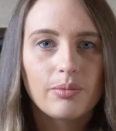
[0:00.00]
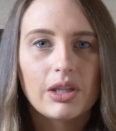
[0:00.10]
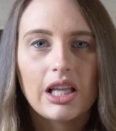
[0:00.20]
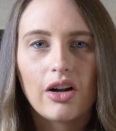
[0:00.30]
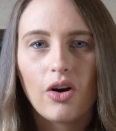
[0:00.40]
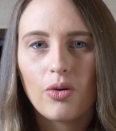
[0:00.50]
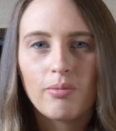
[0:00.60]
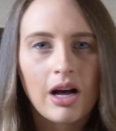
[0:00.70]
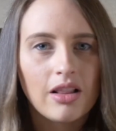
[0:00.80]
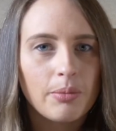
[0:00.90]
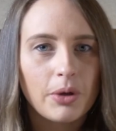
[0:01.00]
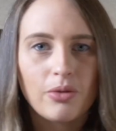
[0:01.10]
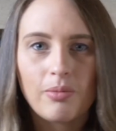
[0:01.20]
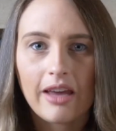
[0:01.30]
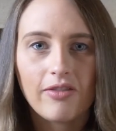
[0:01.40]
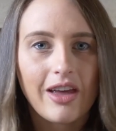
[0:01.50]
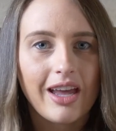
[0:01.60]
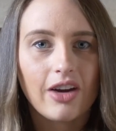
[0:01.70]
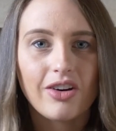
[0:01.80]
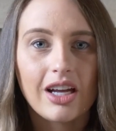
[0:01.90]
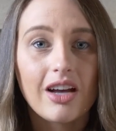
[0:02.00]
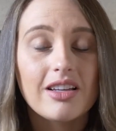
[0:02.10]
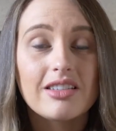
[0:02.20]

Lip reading: but that whole Marylebone Mayfair area